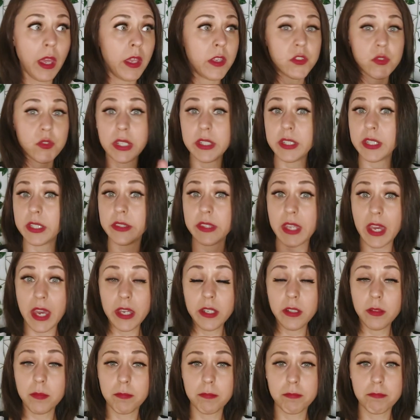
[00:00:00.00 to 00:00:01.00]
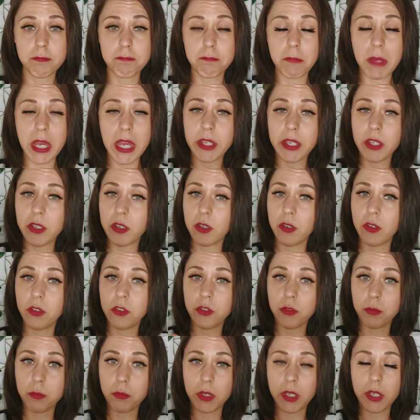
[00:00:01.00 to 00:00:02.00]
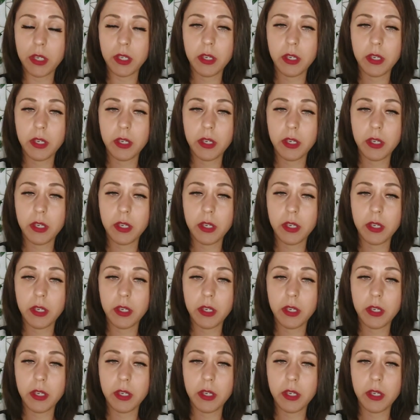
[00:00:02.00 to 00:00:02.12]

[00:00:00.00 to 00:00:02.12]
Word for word: So I did that. I could